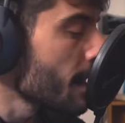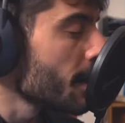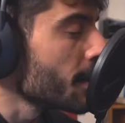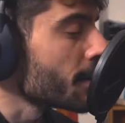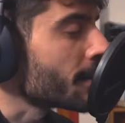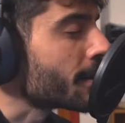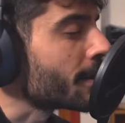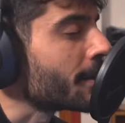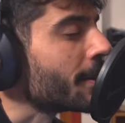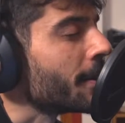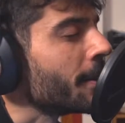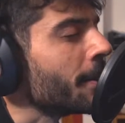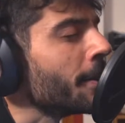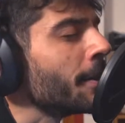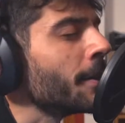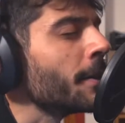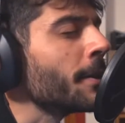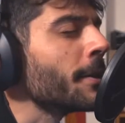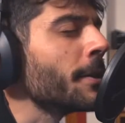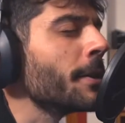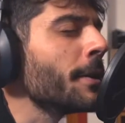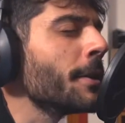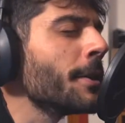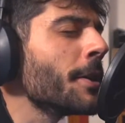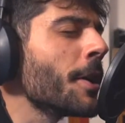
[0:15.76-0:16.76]

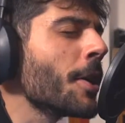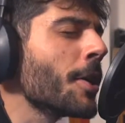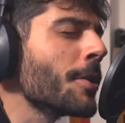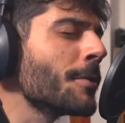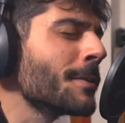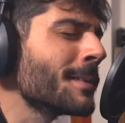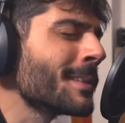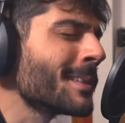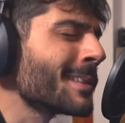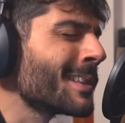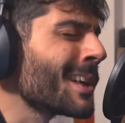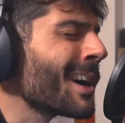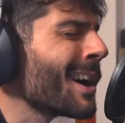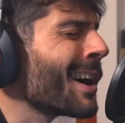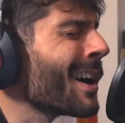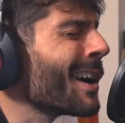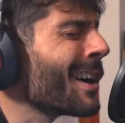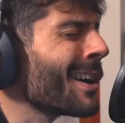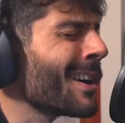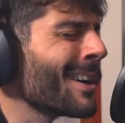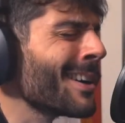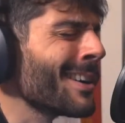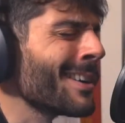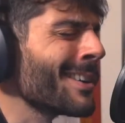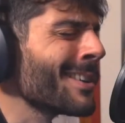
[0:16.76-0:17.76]
City of
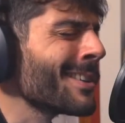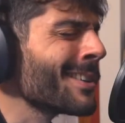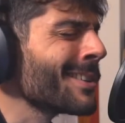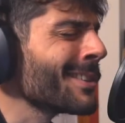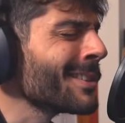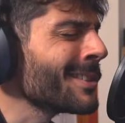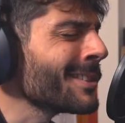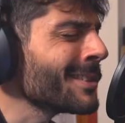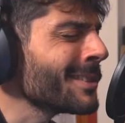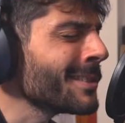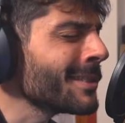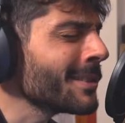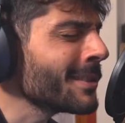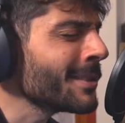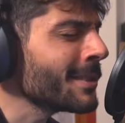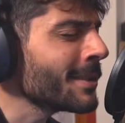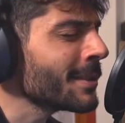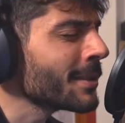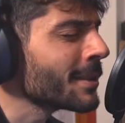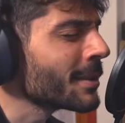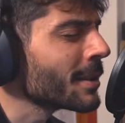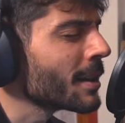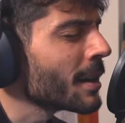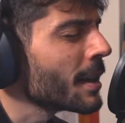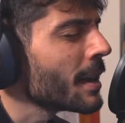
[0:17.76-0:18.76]

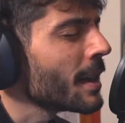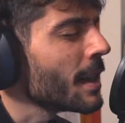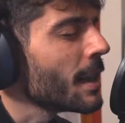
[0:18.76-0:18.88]
stars,